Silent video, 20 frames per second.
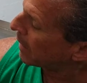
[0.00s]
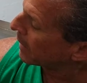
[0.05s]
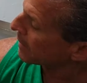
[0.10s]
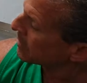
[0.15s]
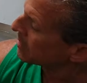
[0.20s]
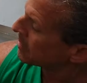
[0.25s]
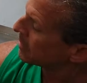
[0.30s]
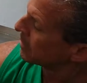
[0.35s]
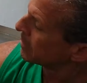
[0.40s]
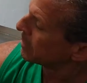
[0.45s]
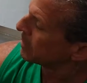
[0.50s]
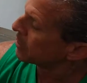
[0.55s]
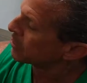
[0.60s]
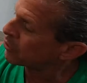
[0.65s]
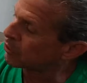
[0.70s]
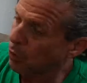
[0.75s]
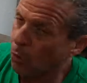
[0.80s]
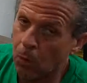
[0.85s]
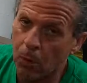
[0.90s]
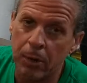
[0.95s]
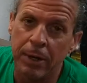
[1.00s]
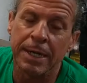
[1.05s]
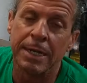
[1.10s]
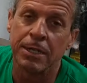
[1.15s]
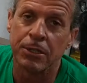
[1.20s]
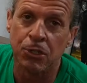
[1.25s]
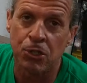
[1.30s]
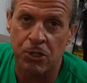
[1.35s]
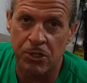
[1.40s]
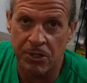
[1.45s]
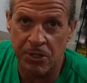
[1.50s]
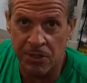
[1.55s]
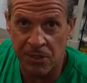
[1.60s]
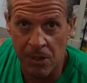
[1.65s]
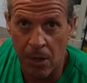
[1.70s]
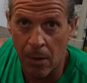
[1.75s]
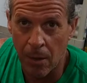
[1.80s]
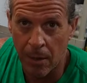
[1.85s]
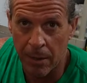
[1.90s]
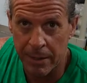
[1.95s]
exterior door
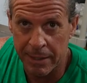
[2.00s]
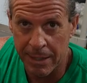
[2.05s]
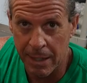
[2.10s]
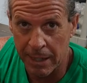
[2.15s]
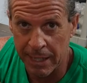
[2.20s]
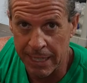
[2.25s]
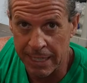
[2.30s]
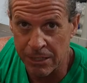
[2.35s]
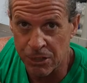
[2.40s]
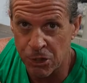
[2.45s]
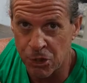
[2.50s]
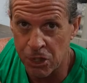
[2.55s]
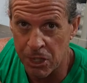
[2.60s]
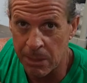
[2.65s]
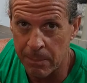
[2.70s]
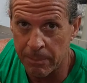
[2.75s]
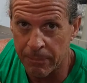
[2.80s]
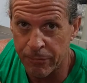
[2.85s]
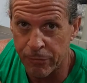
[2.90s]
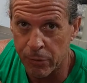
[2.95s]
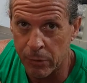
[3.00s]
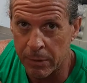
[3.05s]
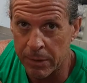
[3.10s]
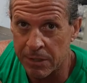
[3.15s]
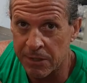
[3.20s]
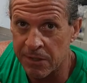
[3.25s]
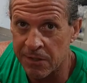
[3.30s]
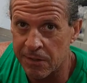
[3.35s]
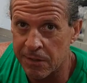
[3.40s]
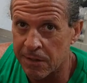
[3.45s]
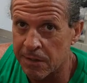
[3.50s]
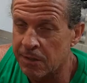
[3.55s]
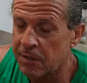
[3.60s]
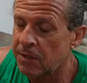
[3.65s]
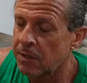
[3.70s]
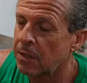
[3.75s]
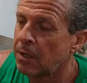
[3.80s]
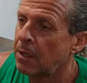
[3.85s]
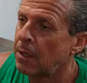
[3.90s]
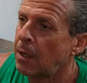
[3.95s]
hinges on a Jeep, for
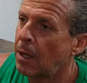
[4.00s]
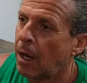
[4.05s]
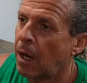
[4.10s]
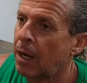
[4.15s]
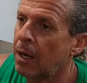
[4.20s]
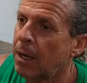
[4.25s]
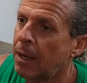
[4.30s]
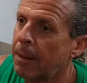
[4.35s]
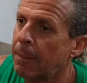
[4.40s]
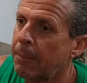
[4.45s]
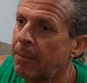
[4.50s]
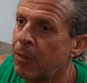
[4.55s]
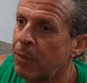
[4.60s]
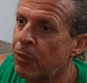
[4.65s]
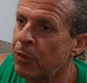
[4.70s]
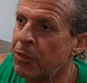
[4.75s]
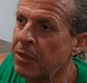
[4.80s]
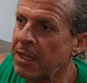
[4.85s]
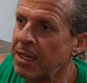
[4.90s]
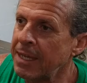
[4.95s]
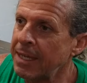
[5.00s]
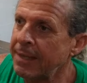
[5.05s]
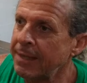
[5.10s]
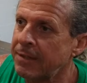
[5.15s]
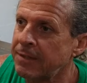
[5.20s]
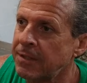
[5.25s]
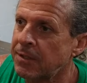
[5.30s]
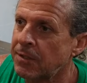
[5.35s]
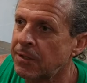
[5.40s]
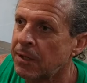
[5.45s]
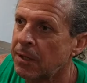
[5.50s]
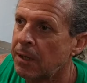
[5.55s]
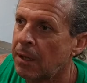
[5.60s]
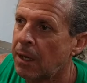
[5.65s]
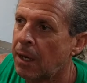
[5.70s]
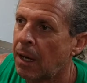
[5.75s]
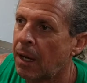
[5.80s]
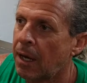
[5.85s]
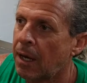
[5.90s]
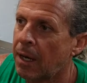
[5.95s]
instance. These,
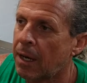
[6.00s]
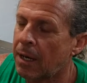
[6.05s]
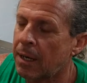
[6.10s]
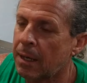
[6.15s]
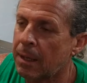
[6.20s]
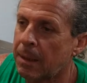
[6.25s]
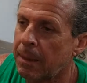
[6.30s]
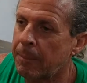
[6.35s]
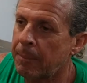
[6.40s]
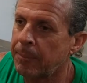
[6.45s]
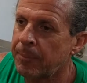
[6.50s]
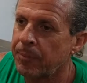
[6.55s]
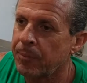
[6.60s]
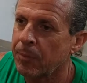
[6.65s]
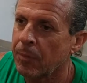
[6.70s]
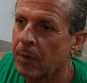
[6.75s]
they're